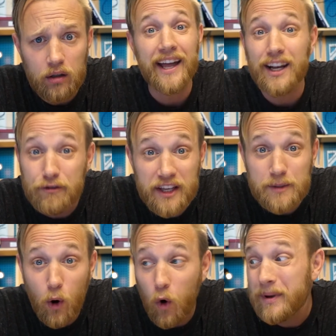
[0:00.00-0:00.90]
And if this
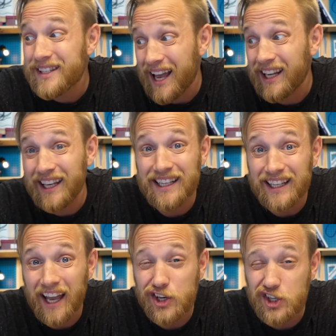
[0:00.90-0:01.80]
poem is any
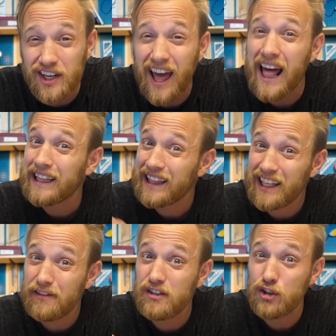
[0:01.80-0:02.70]
indication,
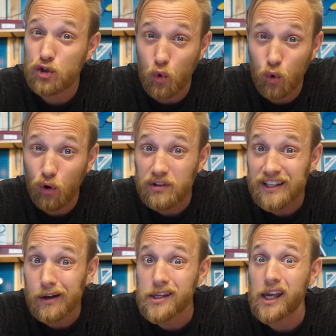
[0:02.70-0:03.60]
Liv's school
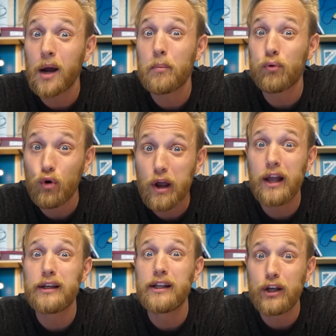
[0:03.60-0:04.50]
sounds like a
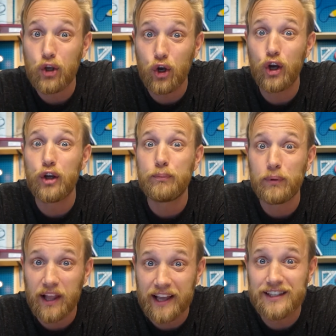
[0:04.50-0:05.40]
pretty good
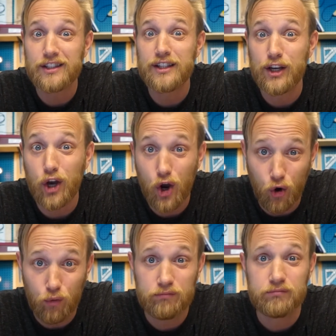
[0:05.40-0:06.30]
place to go.